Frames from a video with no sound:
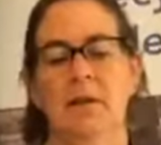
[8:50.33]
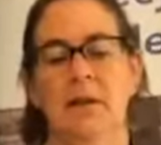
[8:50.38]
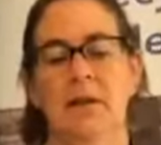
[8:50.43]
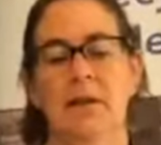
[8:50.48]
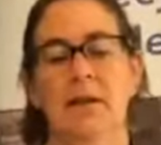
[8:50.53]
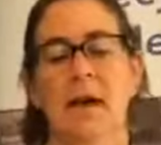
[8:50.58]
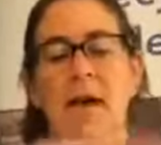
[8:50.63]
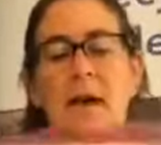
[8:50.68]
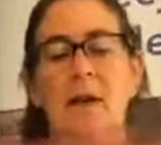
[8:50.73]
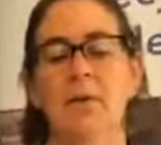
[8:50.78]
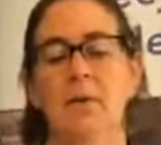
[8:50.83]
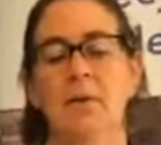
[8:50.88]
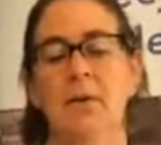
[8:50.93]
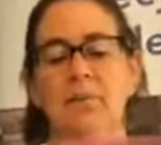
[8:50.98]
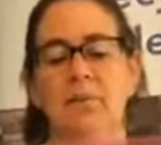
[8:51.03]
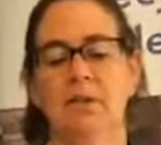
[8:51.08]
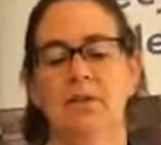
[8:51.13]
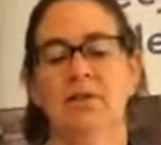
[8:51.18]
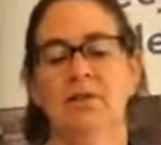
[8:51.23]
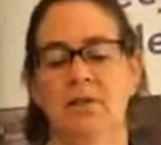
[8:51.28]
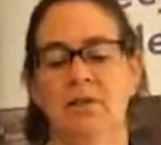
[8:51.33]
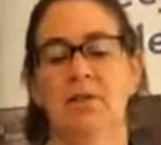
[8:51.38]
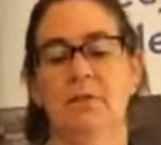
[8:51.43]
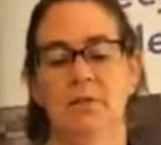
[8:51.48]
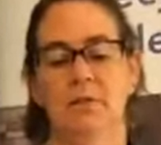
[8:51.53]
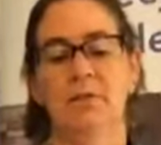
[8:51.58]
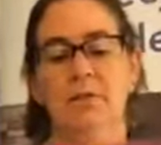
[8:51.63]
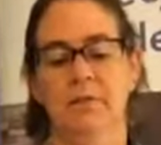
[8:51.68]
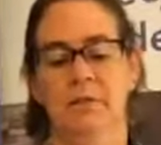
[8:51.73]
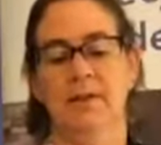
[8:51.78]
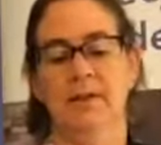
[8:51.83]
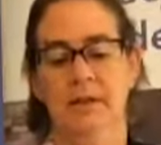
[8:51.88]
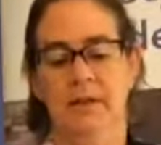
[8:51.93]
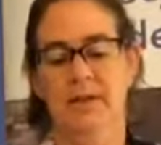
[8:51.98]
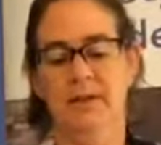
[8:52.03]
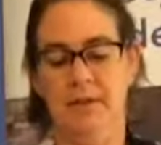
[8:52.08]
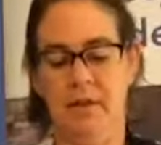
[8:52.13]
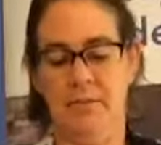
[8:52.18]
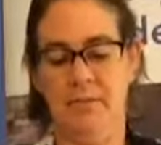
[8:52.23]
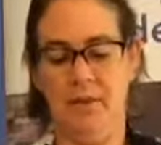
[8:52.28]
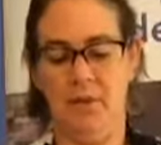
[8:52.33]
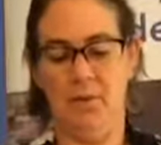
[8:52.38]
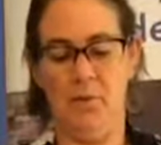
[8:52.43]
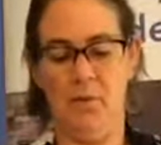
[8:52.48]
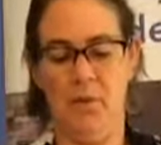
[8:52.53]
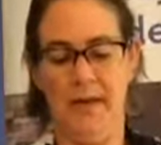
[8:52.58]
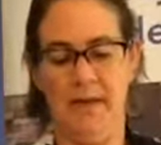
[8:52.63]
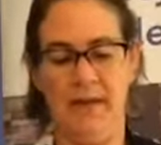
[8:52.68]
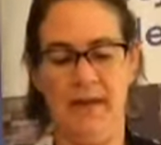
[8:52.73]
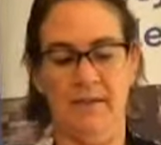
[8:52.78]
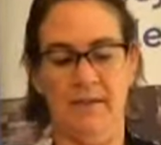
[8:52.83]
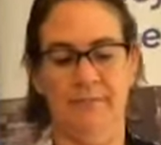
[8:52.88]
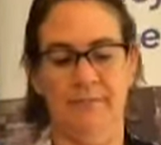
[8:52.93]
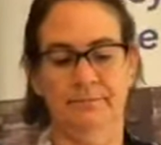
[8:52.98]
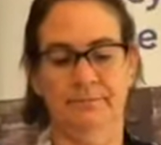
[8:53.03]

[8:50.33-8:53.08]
And now what I'm going to do is I'm going to wait.